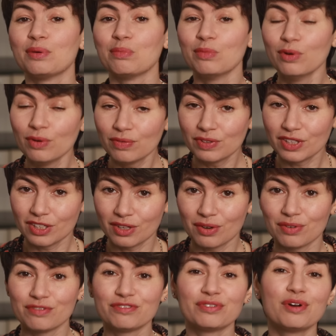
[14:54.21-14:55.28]
move the
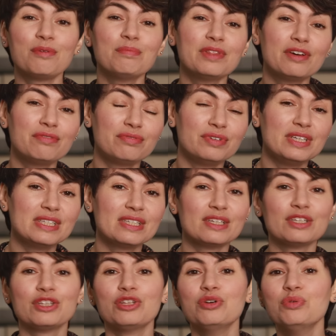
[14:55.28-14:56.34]
dough from the
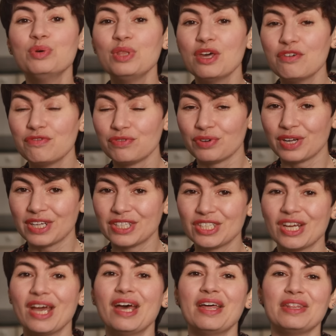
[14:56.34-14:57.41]
freezer to the fridge